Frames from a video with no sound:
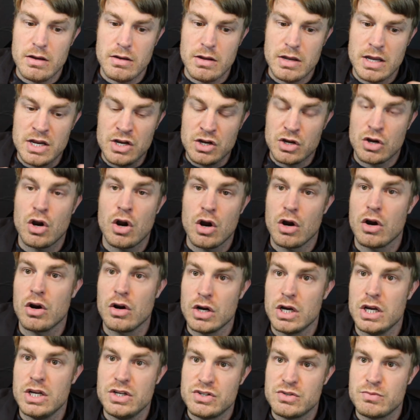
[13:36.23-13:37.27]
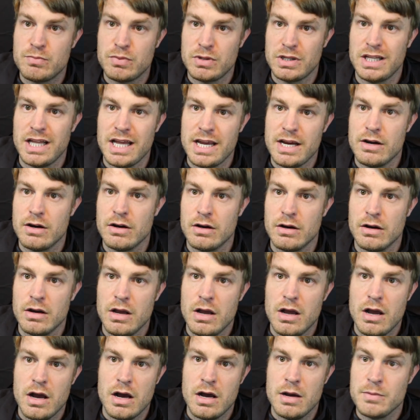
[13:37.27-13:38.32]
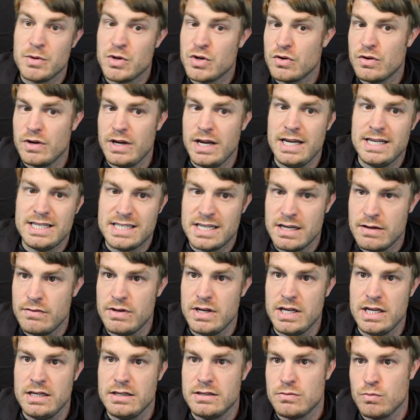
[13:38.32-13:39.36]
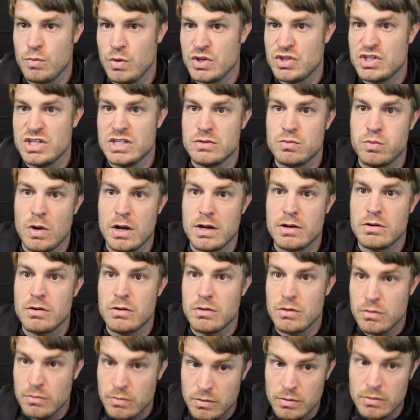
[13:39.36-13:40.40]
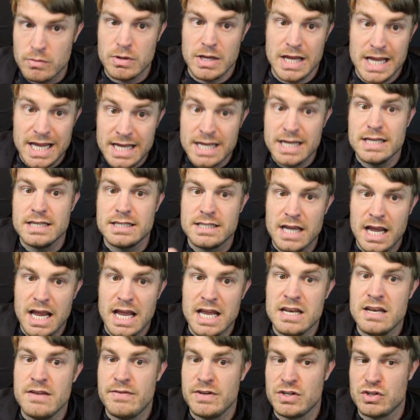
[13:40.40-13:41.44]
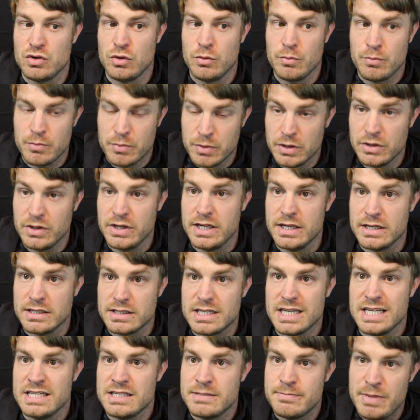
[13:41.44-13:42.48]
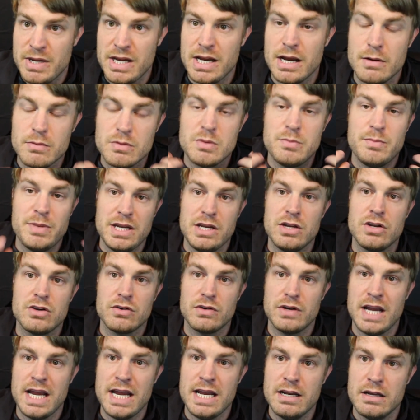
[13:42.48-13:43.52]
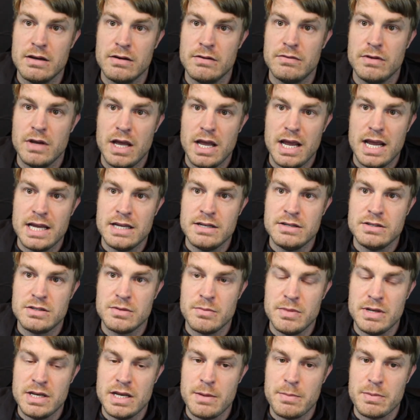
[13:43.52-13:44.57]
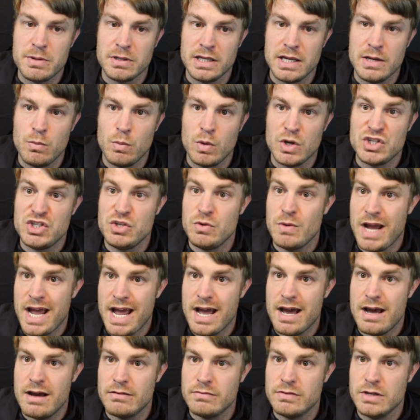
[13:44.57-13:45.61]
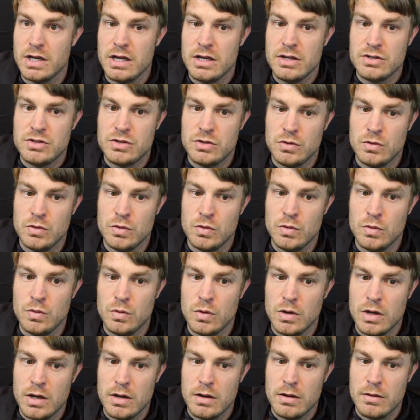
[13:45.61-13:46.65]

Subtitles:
encourage player creativity, which is what is individual brilliance, is being able to be creative and to manipulate what you have to